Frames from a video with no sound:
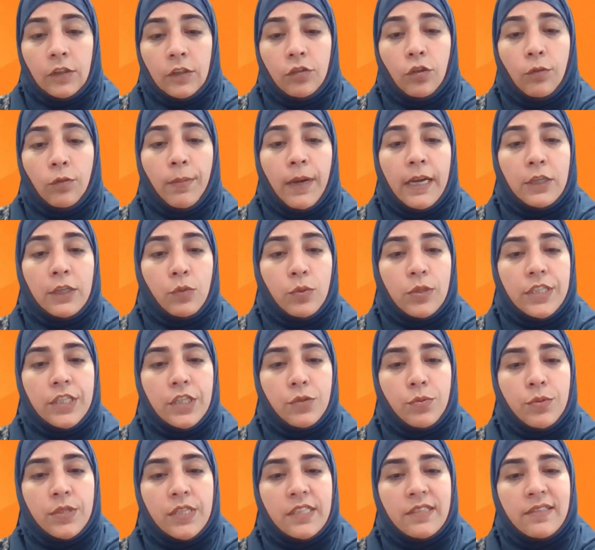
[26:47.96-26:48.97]
So by
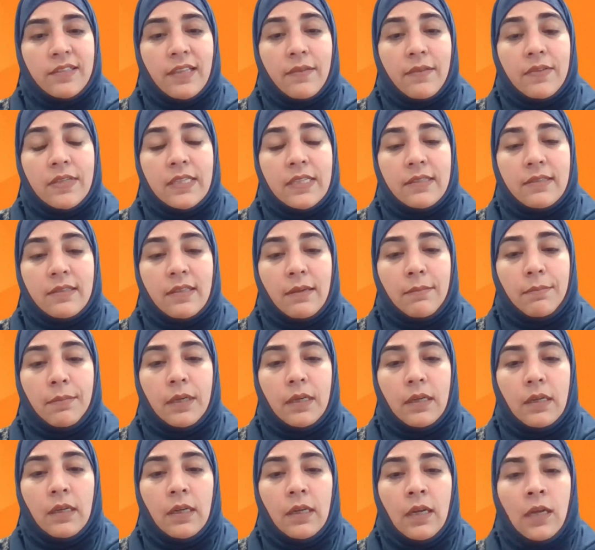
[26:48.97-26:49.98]
2027
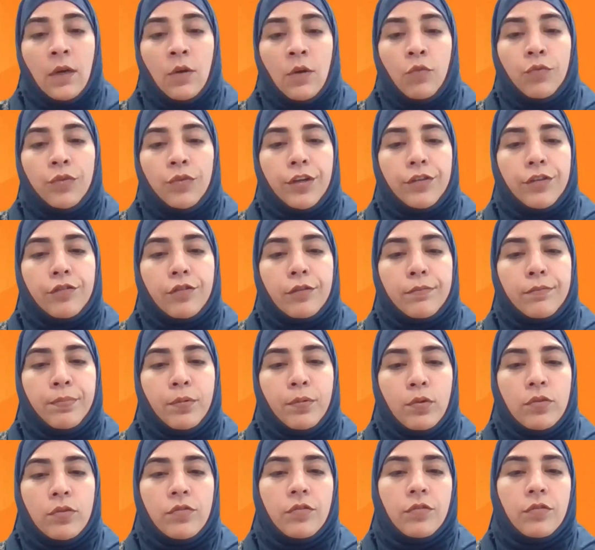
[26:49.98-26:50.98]
December, we are
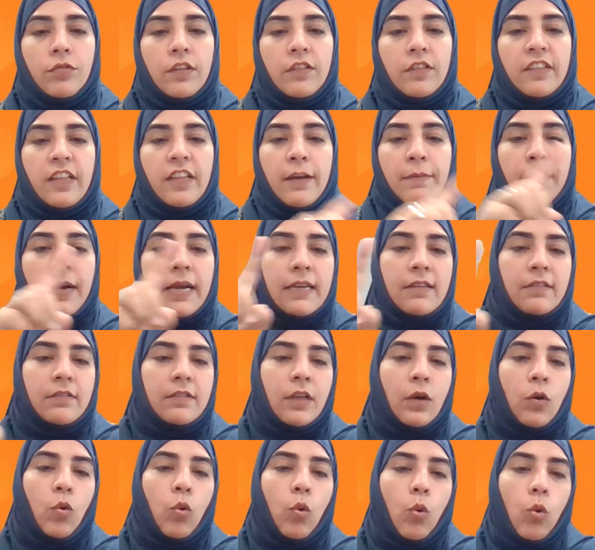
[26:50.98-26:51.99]
supposed to Islamize
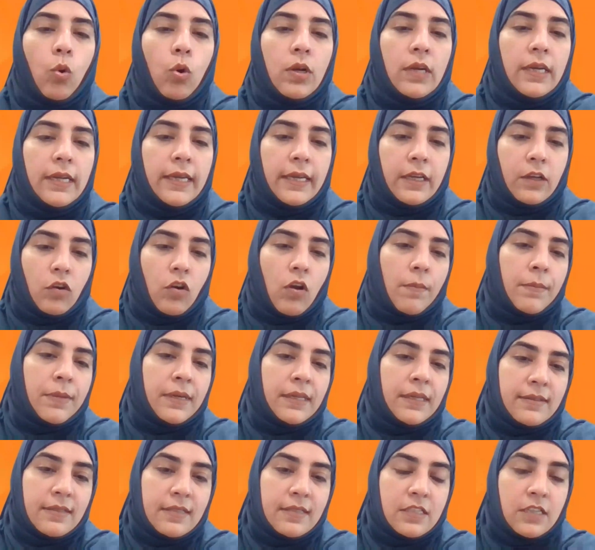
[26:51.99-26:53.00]
the whole
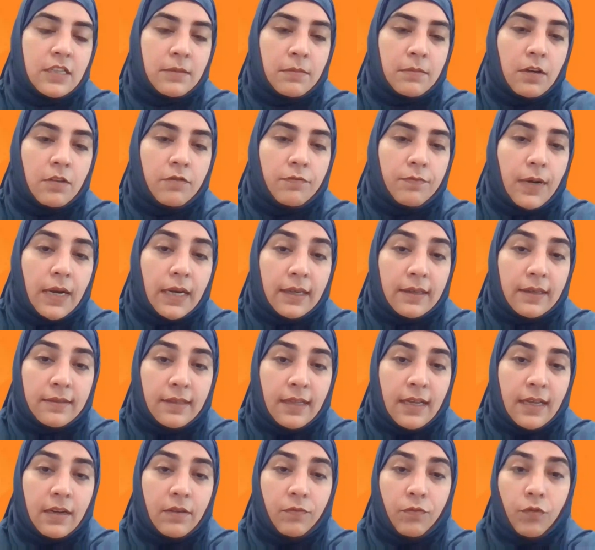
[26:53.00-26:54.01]
economic system of
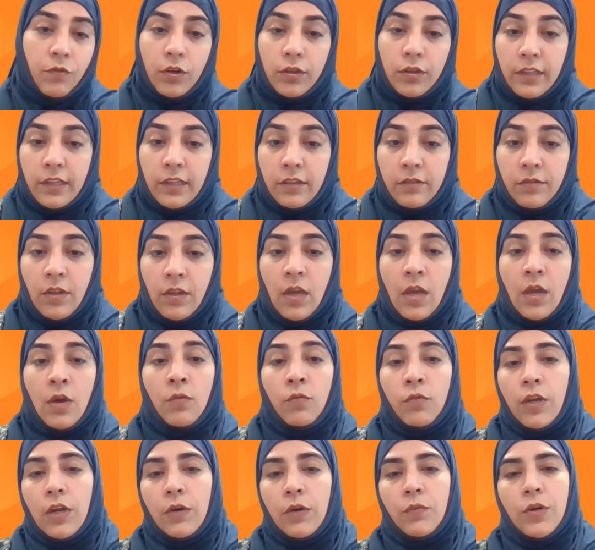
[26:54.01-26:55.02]
Pakistan. For this,
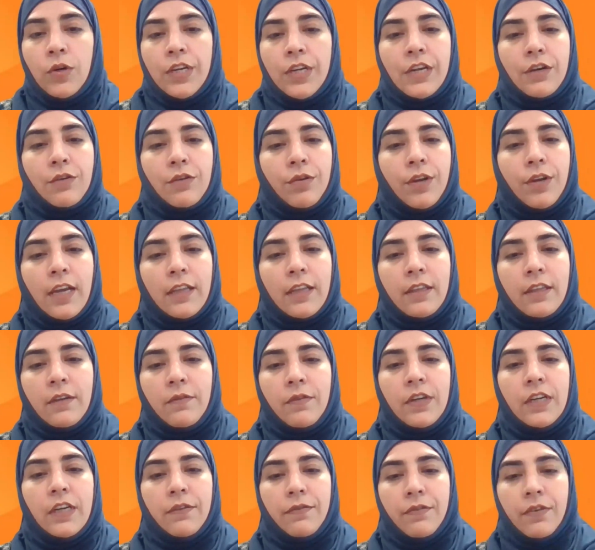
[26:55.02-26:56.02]
we are working together
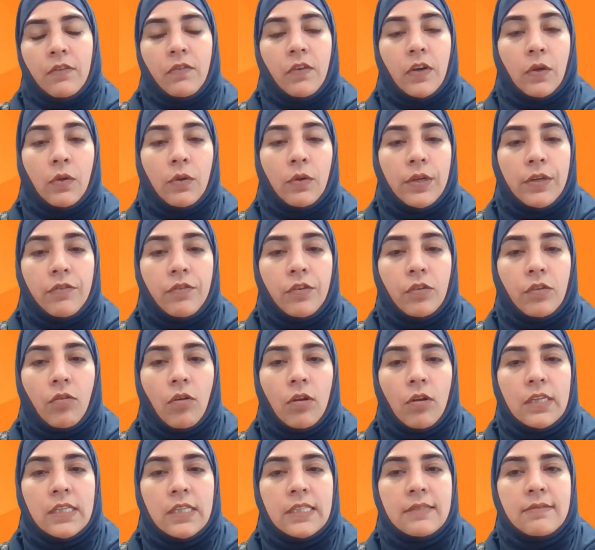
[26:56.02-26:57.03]
with different regulatory
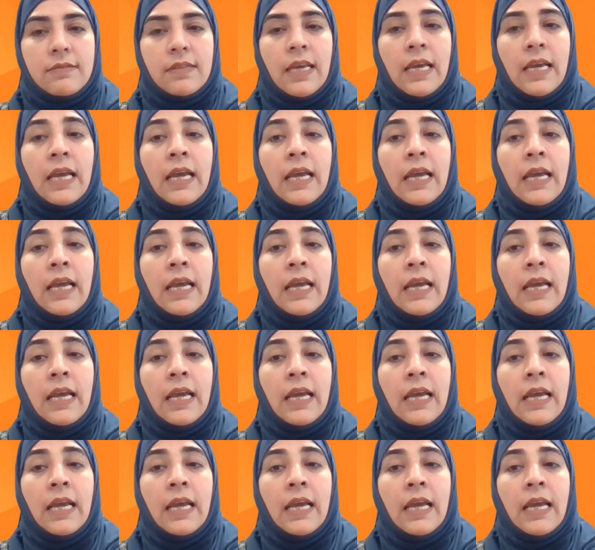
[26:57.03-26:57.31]
authorities.